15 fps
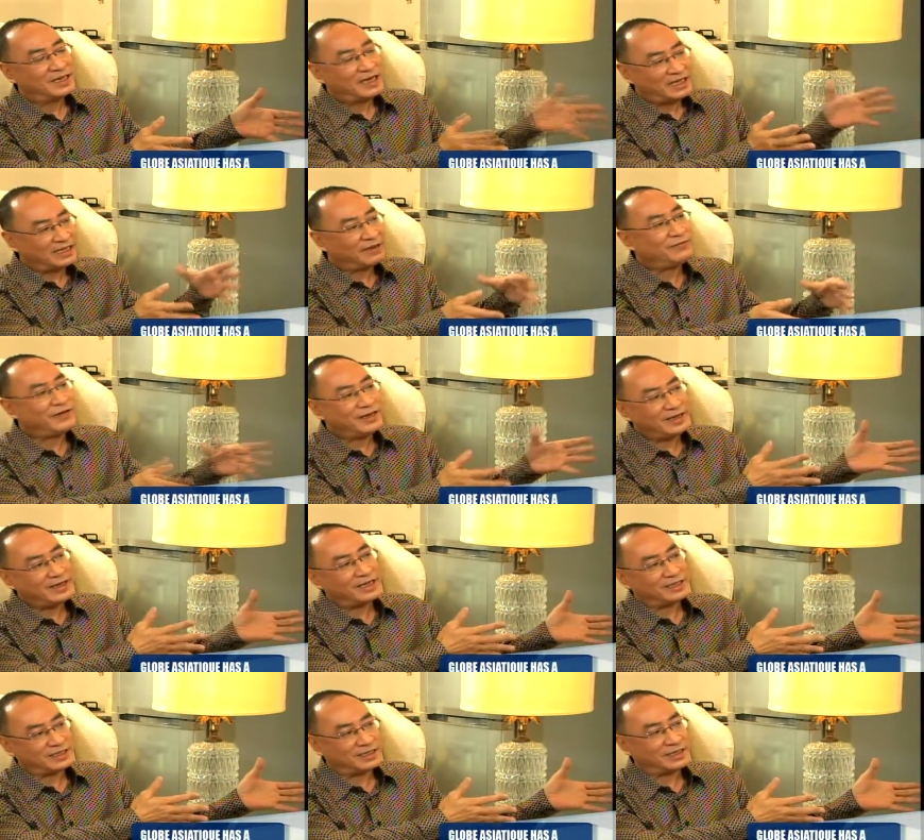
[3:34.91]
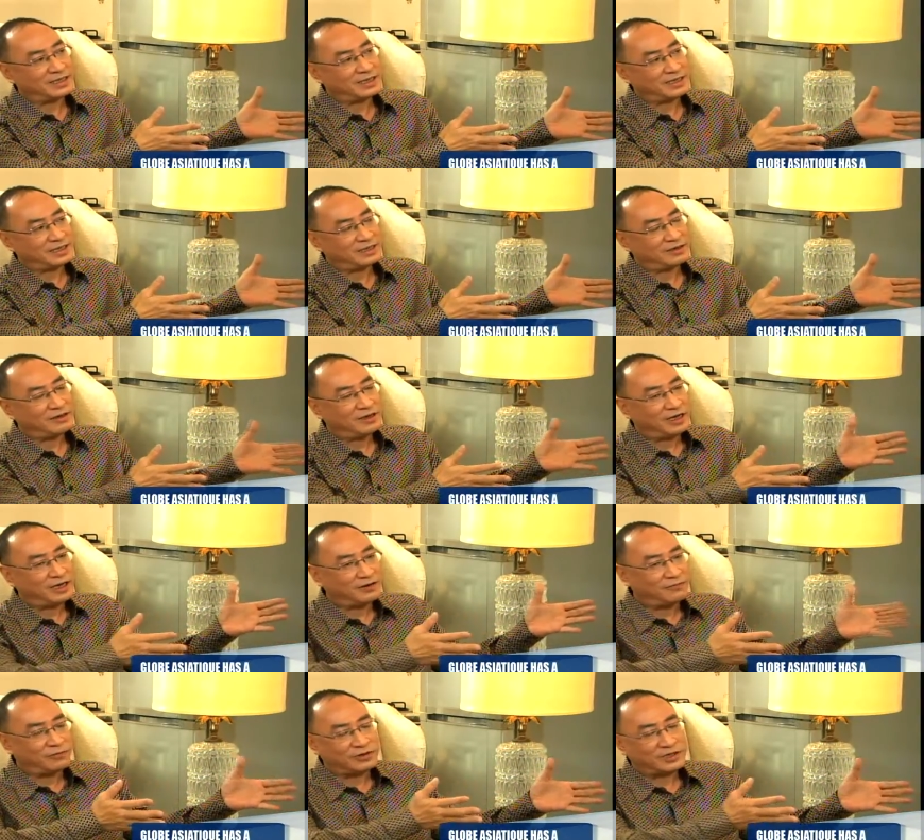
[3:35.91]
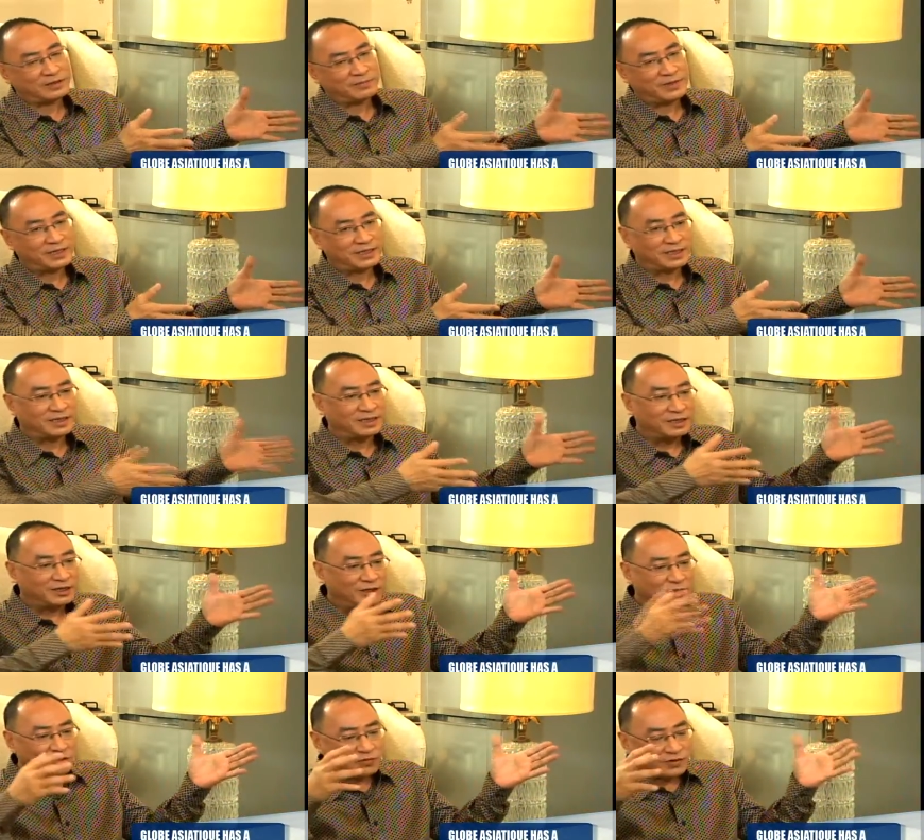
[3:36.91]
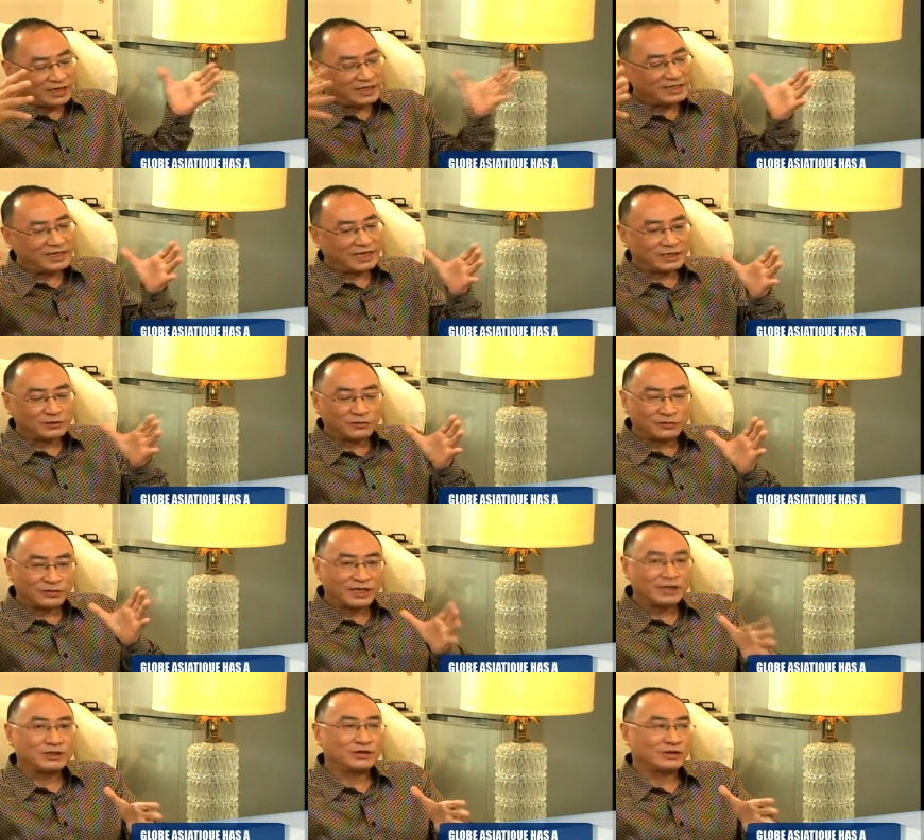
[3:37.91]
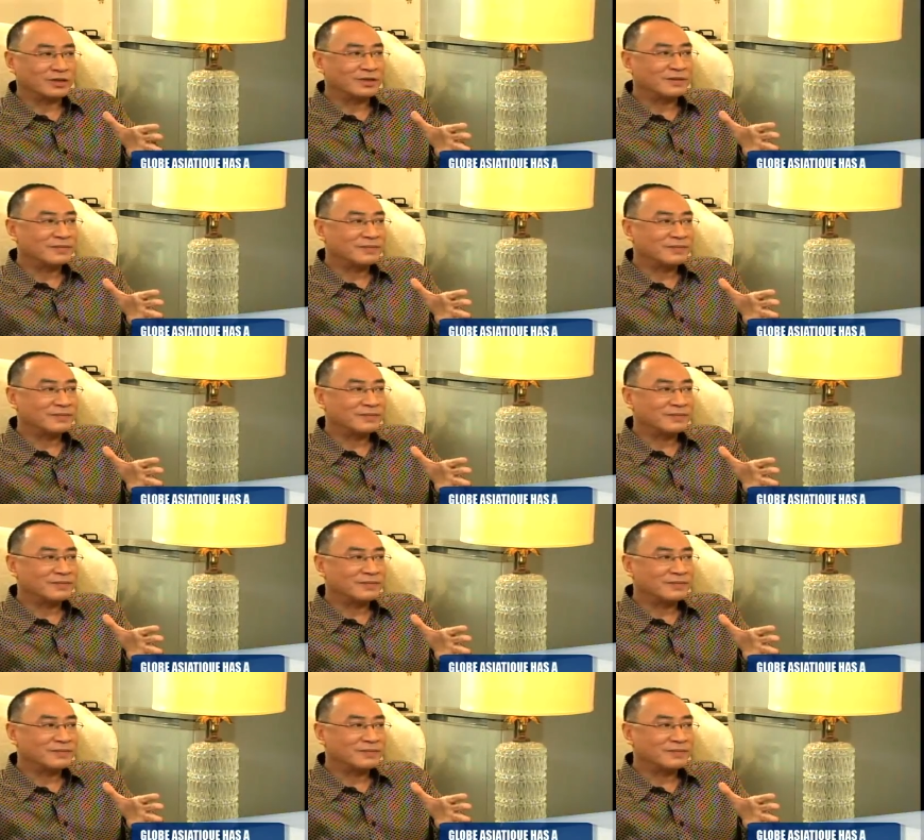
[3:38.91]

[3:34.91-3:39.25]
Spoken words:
an affiliate, for that matter, wherein the association